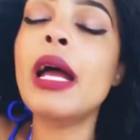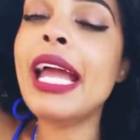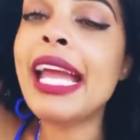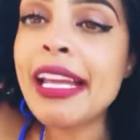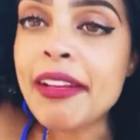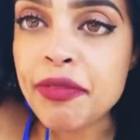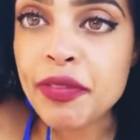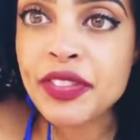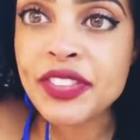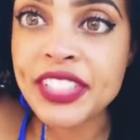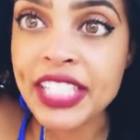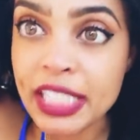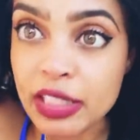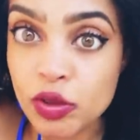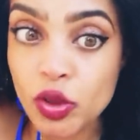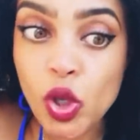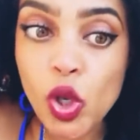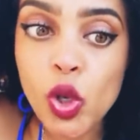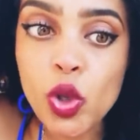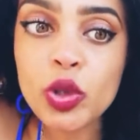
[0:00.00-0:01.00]
If she
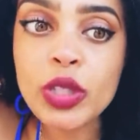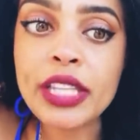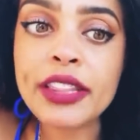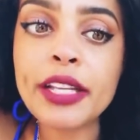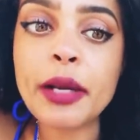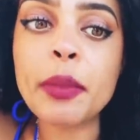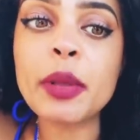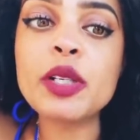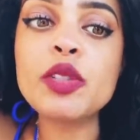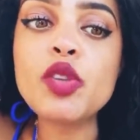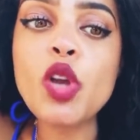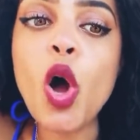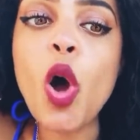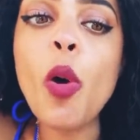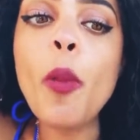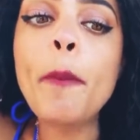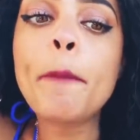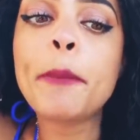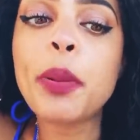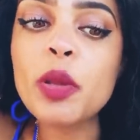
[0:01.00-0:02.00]
knew that there were
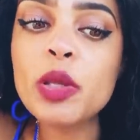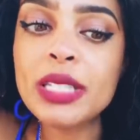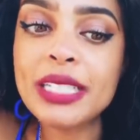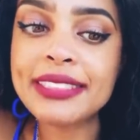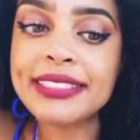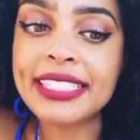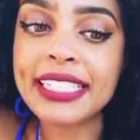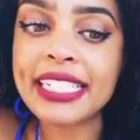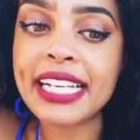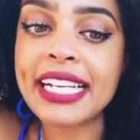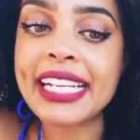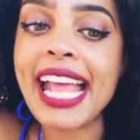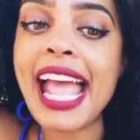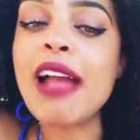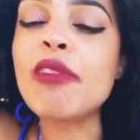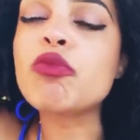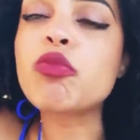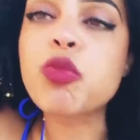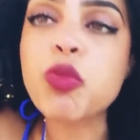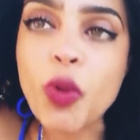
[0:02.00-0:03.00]
no bullets in it
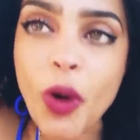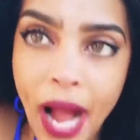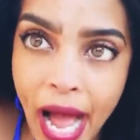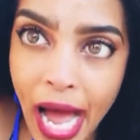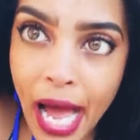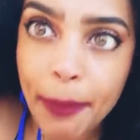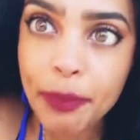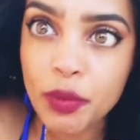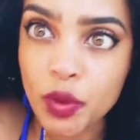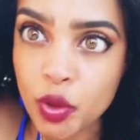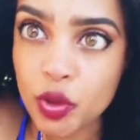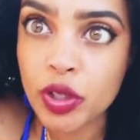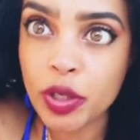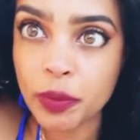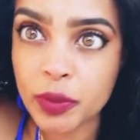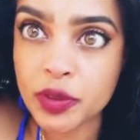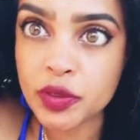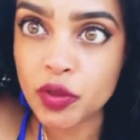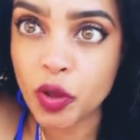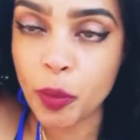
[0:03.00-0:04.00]
and Rob knew there
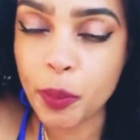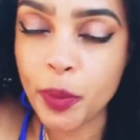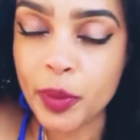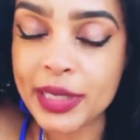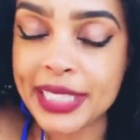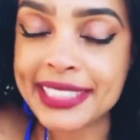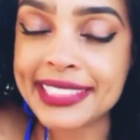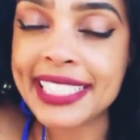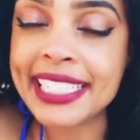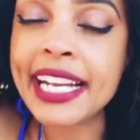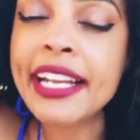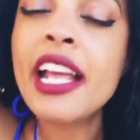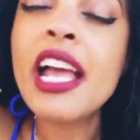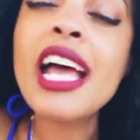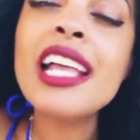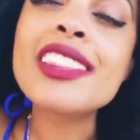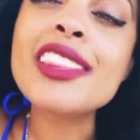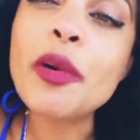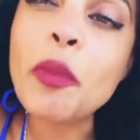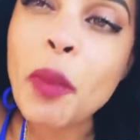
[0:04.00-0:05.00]
was no bullets in it,
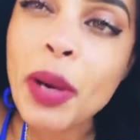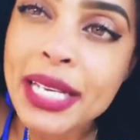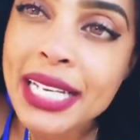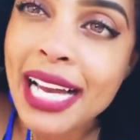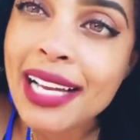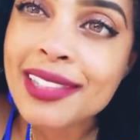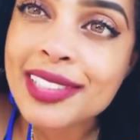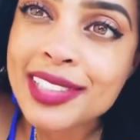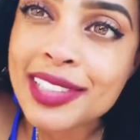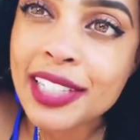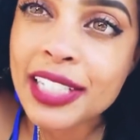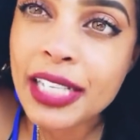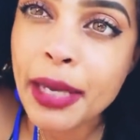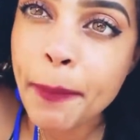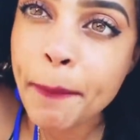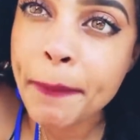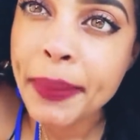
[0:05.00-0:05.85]
then what else could it